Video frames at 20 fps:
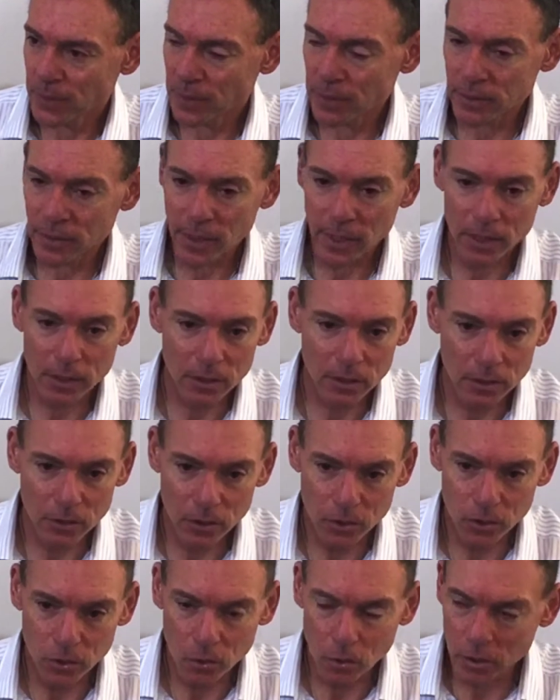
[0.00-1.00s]
And
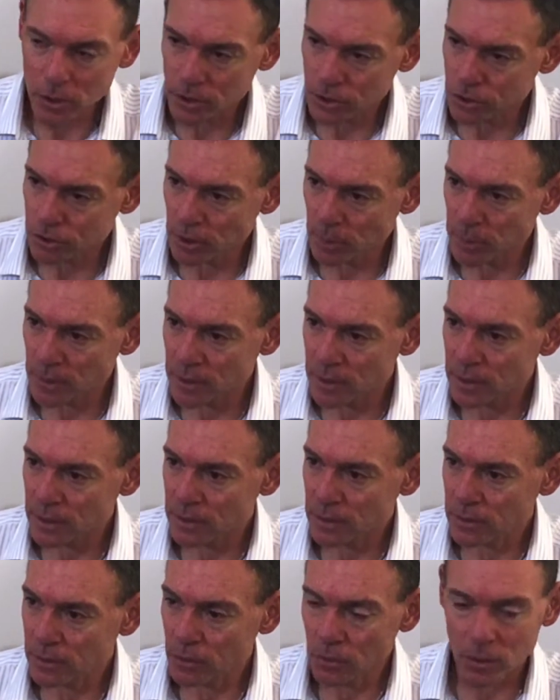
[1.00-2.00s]
then you're
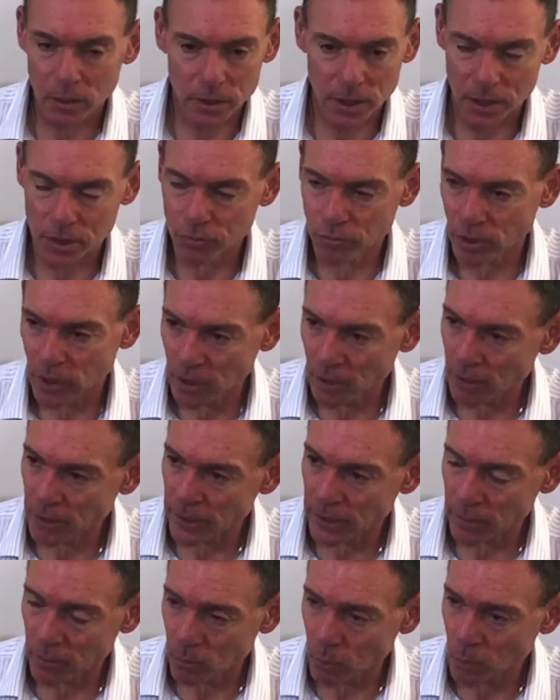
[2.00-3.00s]
contributing. You're not just
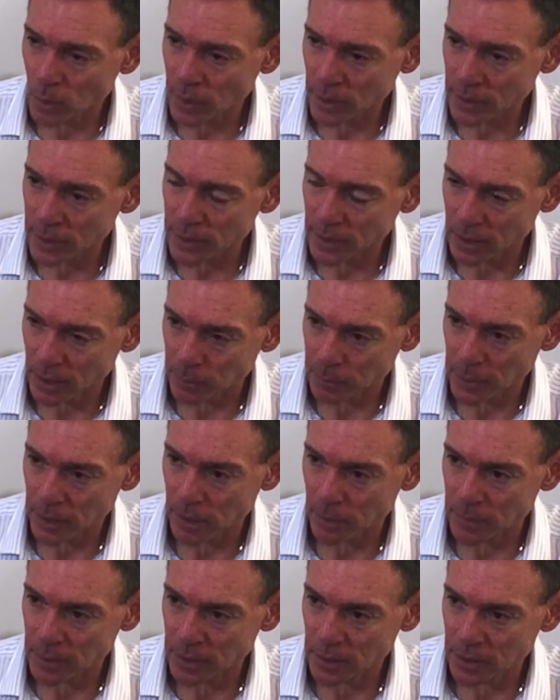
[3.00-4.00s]
relying on one income
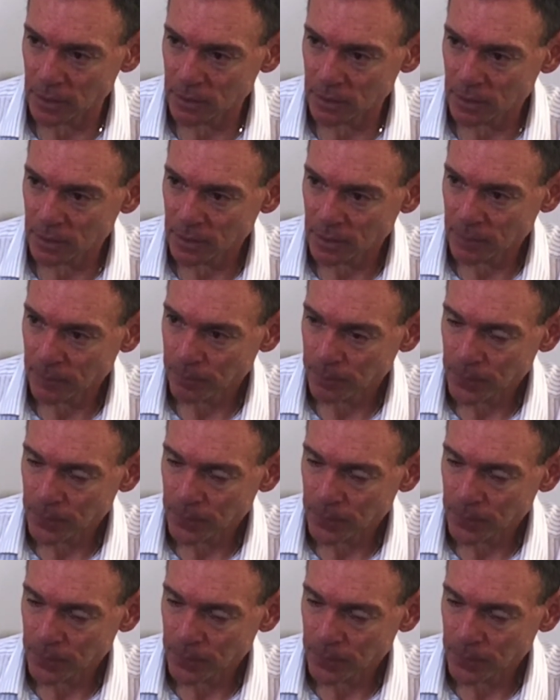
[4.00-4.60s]
coming in.